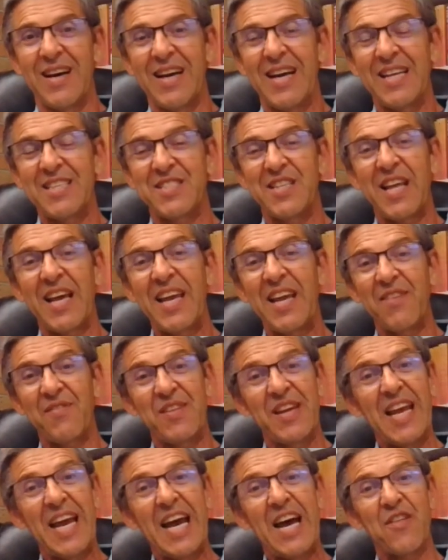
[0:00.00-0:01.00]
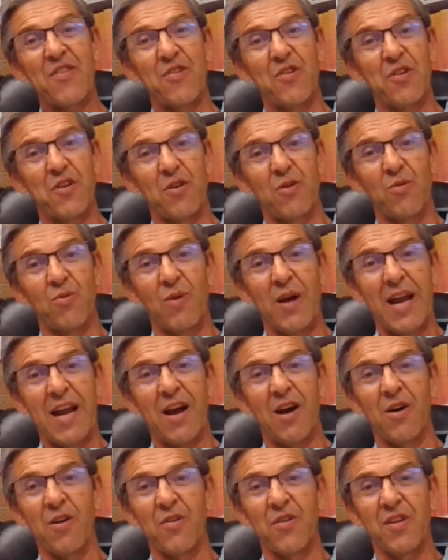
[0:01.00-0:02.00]
as they have gathered
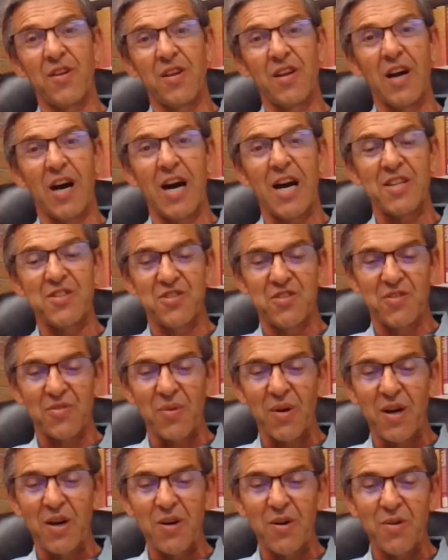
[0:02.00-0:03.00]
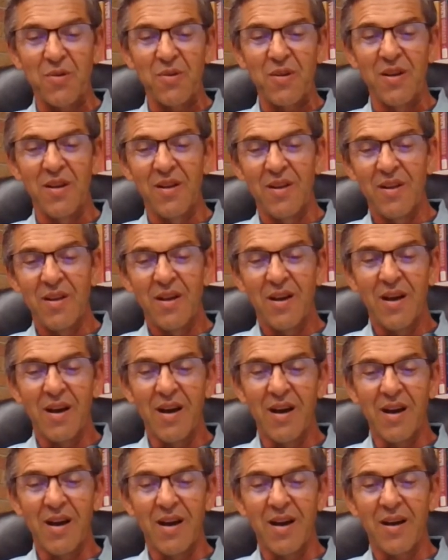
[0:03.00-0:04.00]
around God's throne?
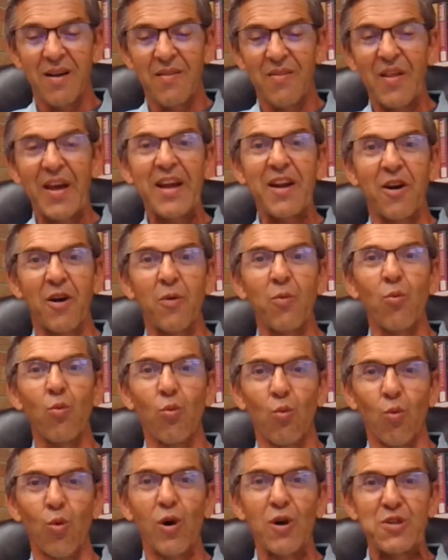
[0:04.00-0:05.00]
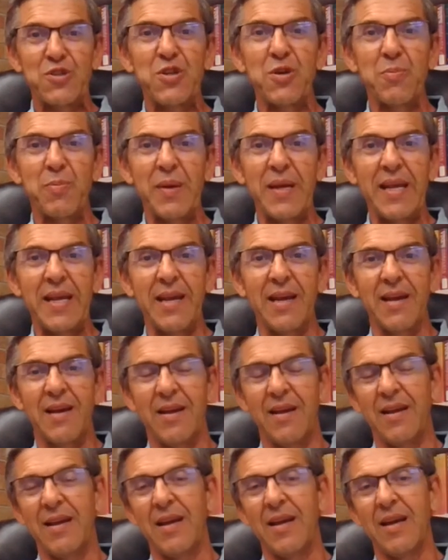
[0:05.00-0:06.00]
They are worshiping.
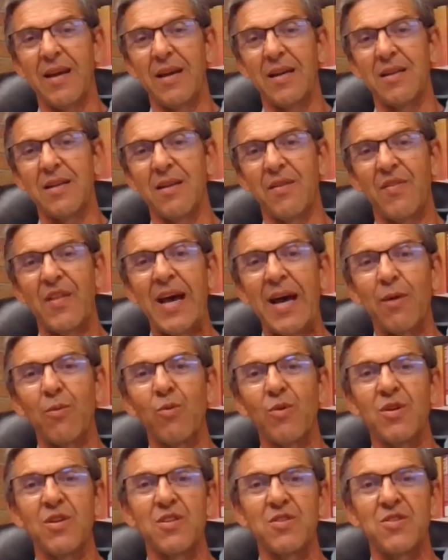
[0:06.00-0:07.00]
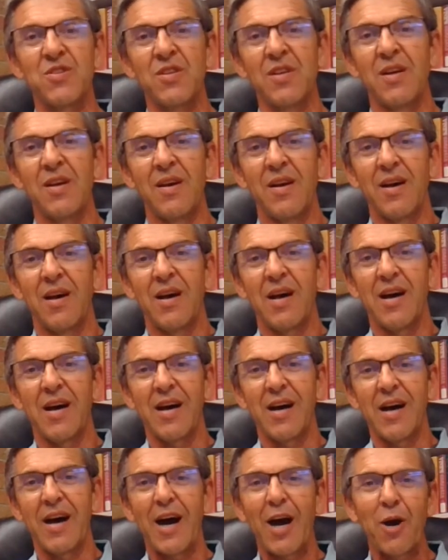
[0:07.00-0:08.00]
And that was
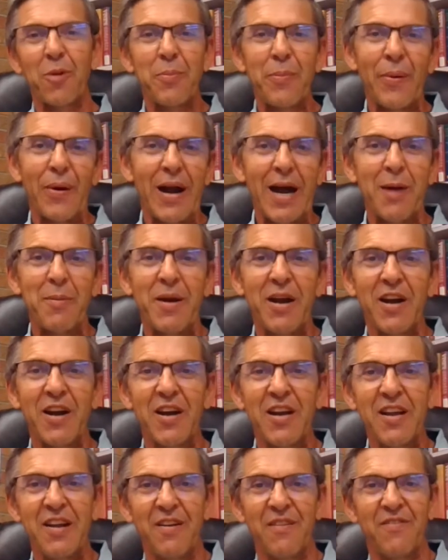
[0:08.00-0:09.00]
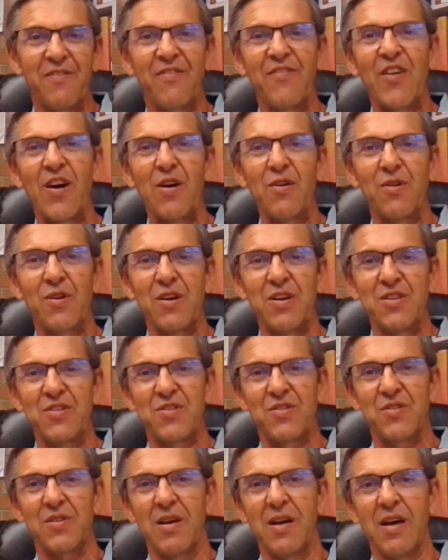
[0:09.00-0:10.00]
our primary
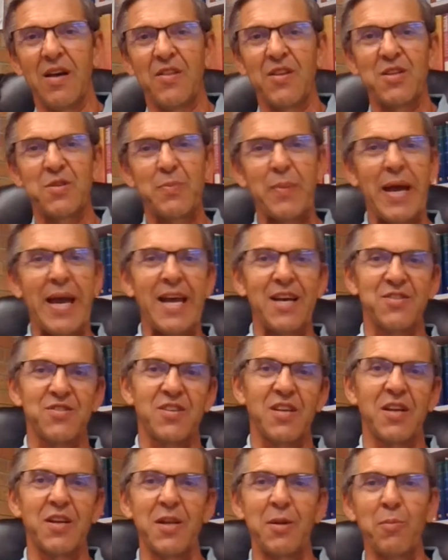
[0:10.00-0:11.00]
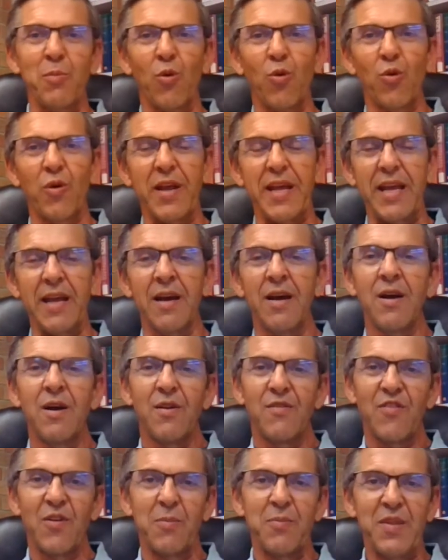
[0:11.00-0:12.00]
focus this past Sunday morning
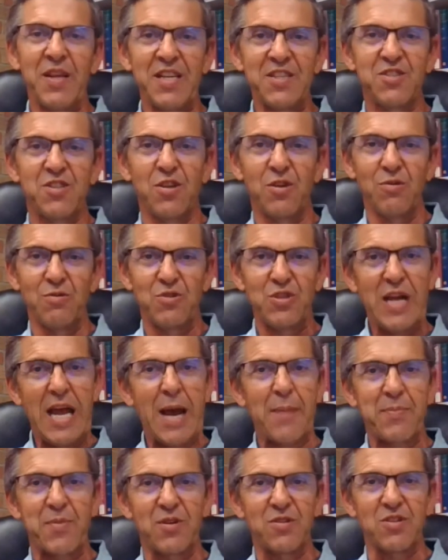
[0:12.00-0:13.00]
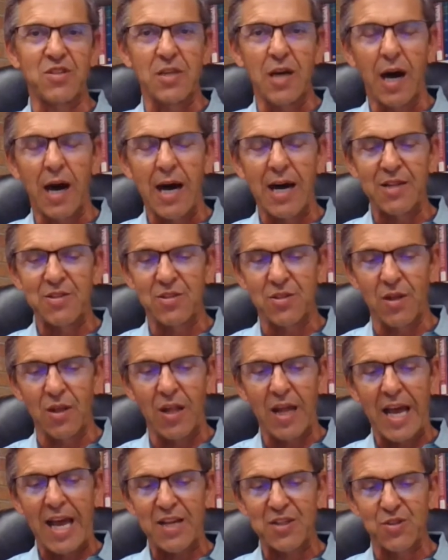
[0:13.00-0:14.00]
from these two chapters, God's
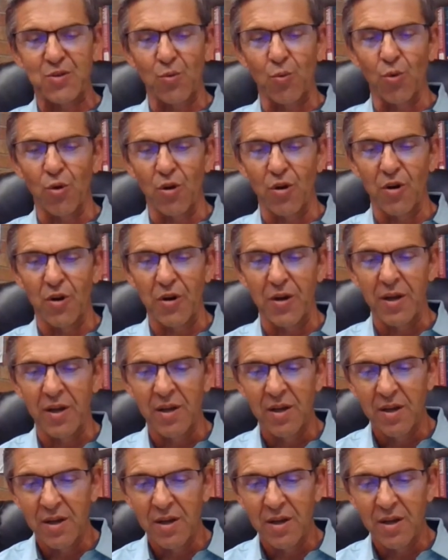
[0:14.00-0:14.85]
last word